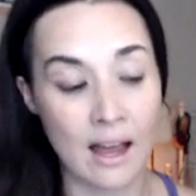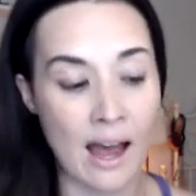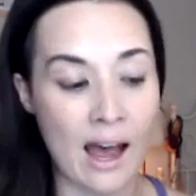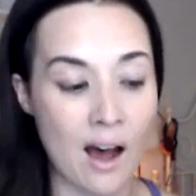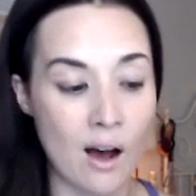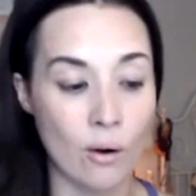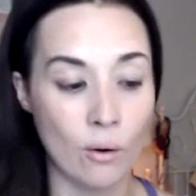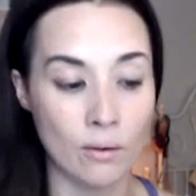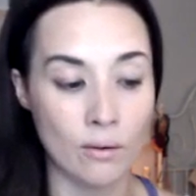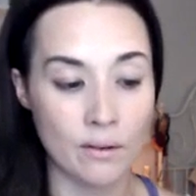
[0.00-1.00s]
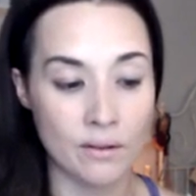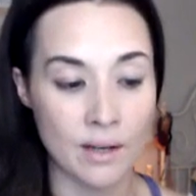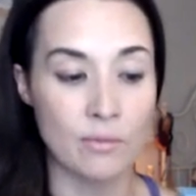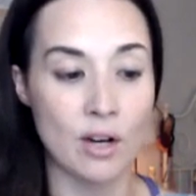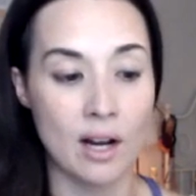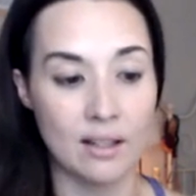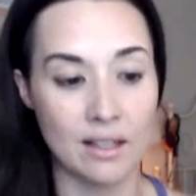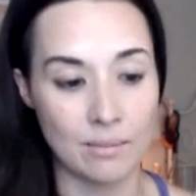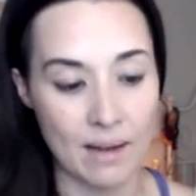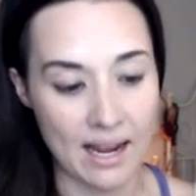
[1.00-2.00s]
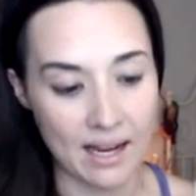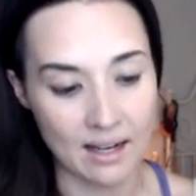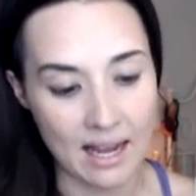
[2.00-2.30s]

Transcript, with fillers: how some chocolate is made.